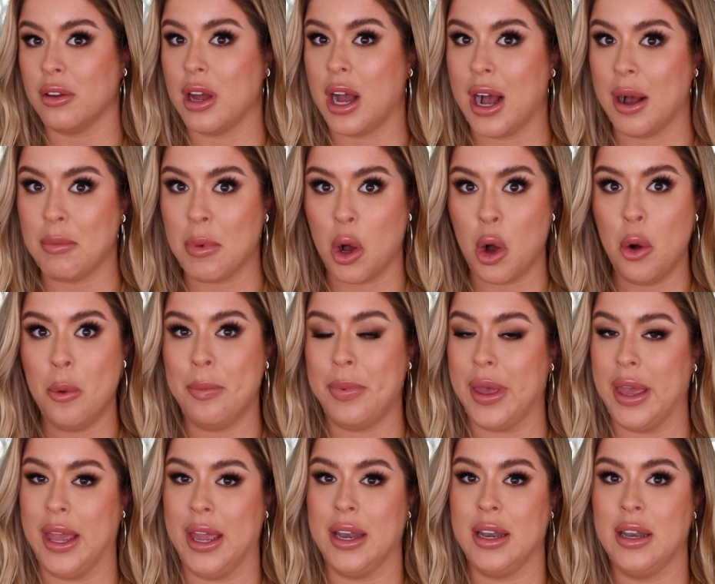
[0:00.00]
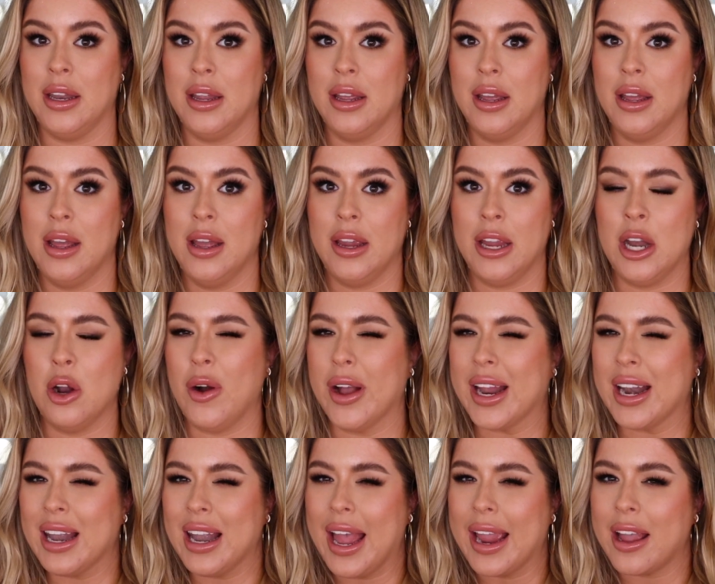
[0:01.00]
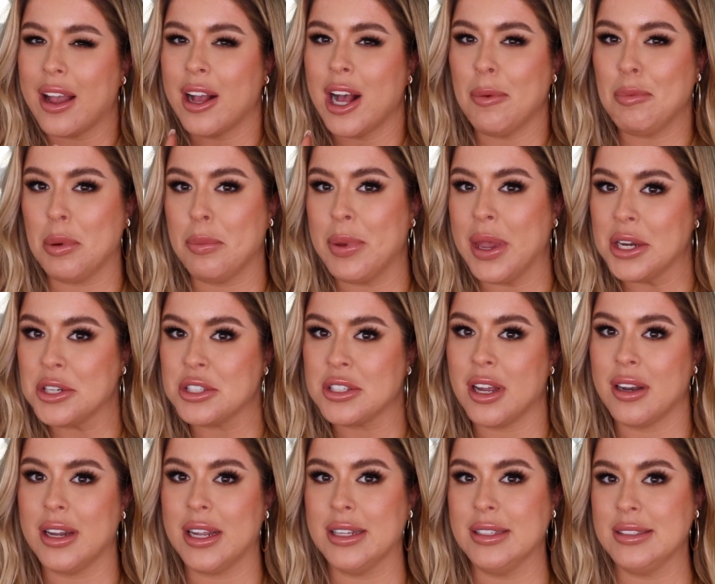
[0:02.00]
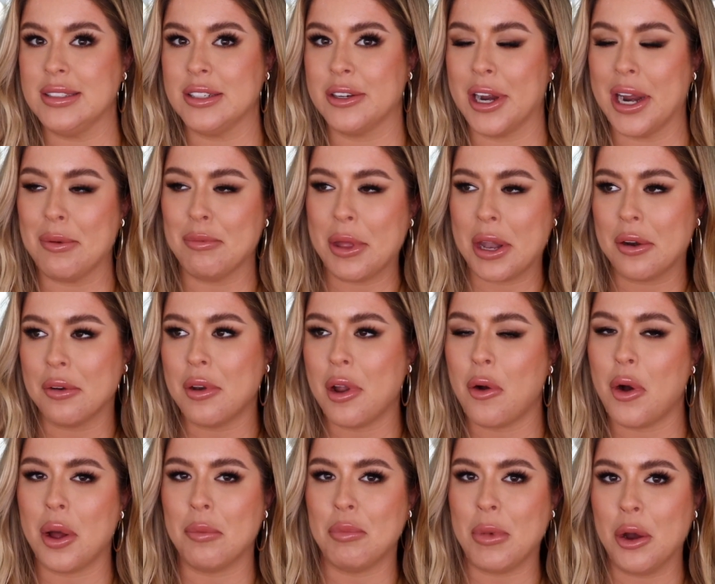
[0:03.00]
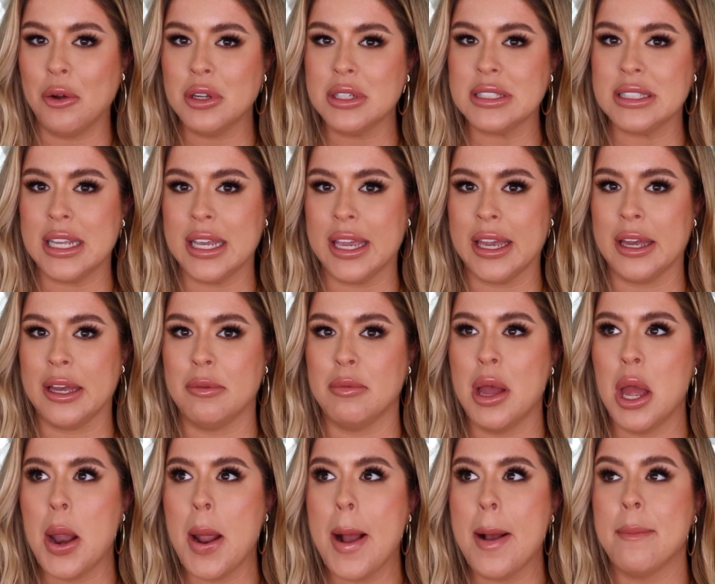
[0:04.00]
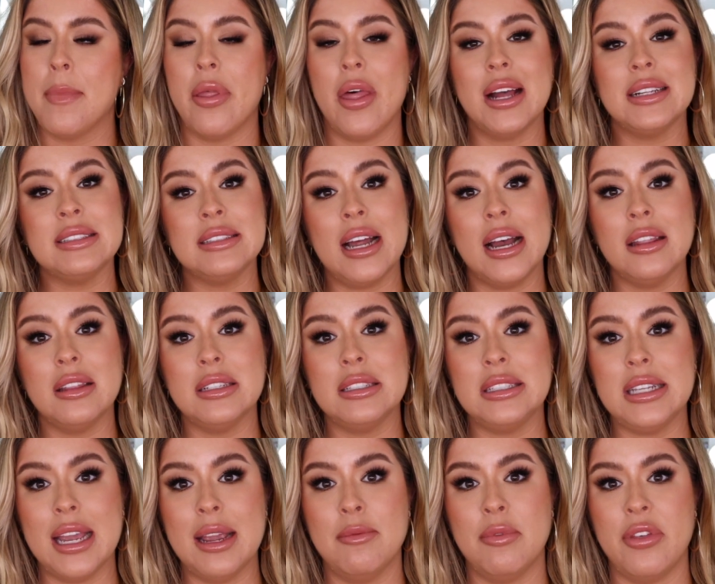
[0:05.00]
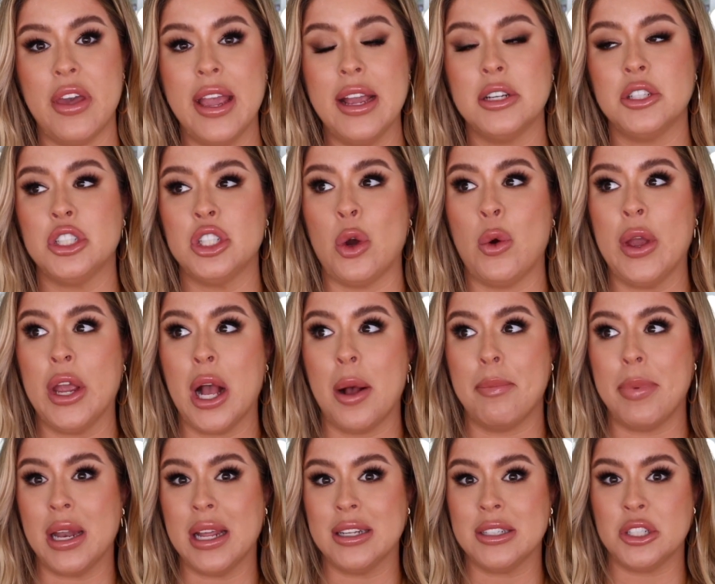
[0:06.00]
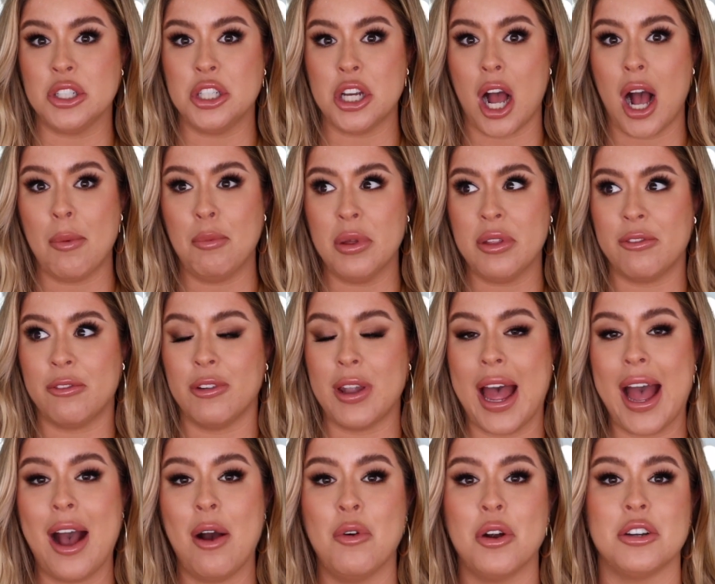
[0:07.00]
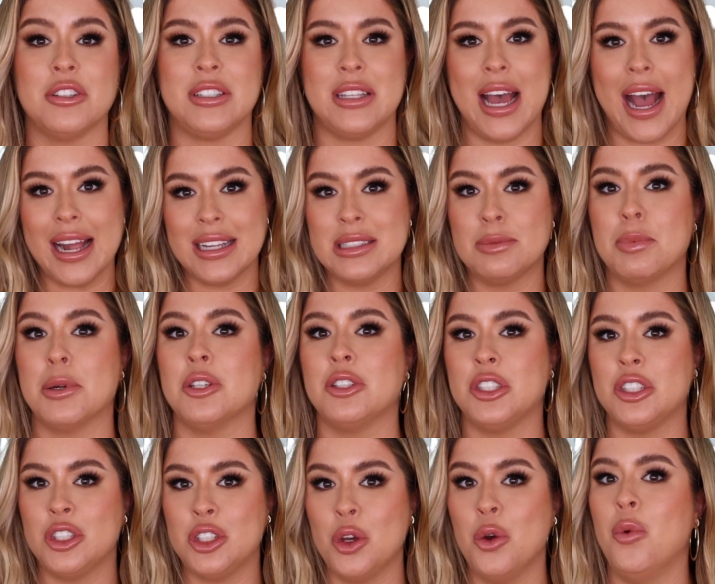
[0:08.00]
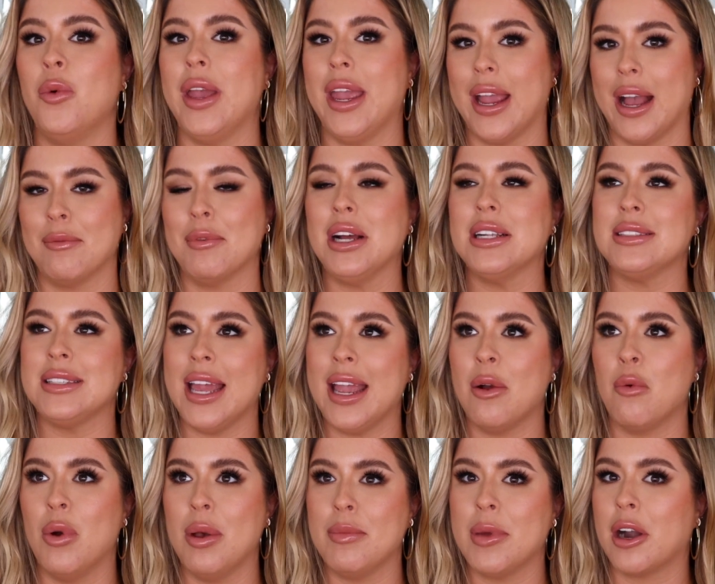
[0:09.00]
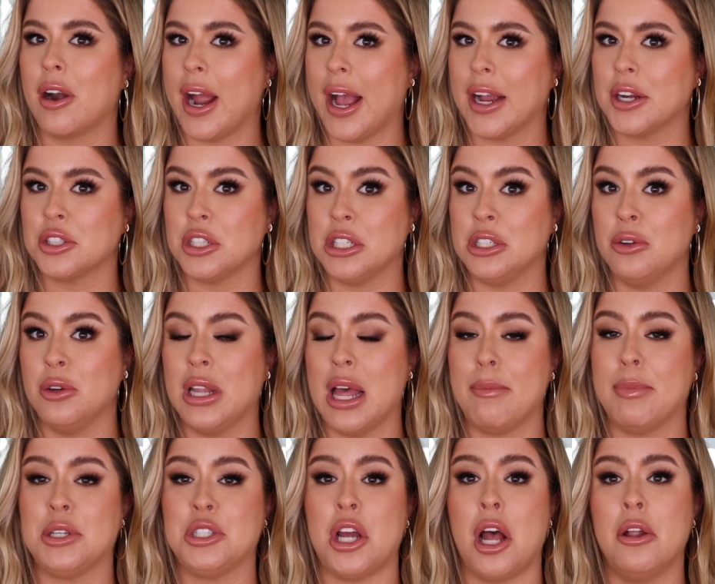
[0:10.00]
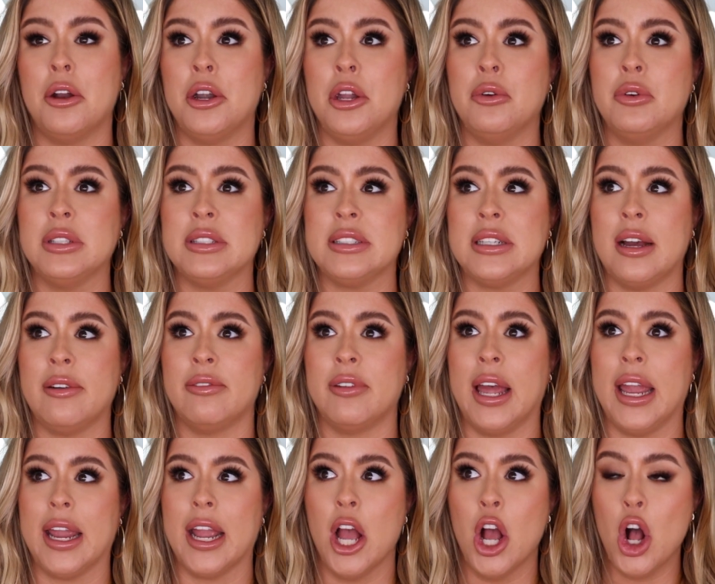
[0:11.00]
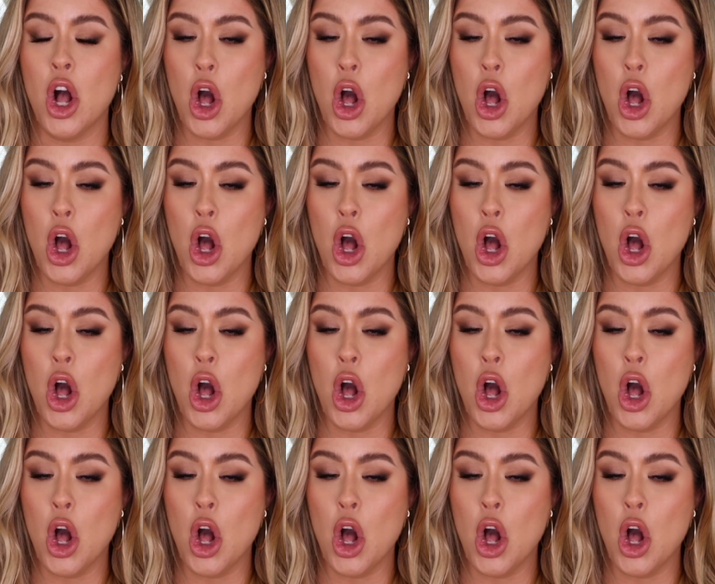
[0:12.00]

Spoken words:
I'm open. I can like a couple pictures on Instagram, let him know I'm noticing him. But that's not the same thing as showing up at his job with flowers. That's pursuing. I'm not saying women are actually doing that, but y'all are doing stuff like